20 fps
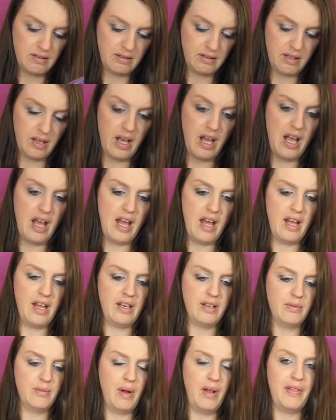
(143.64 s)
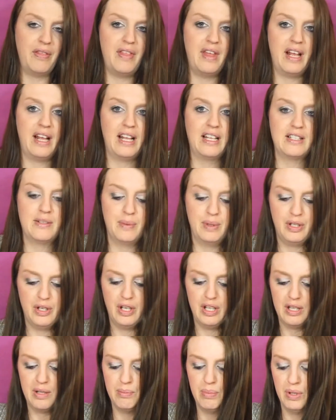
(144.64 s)
And one thing is when you
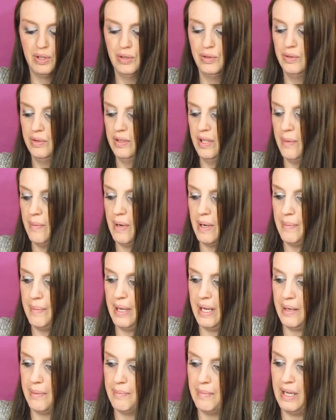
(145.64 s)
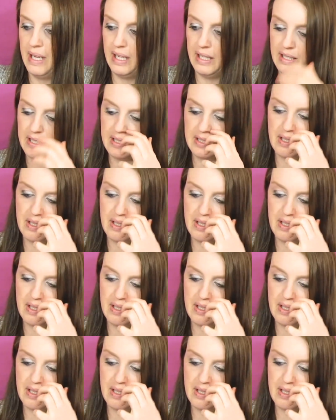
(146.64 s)
get the balloon, they want to make a mess.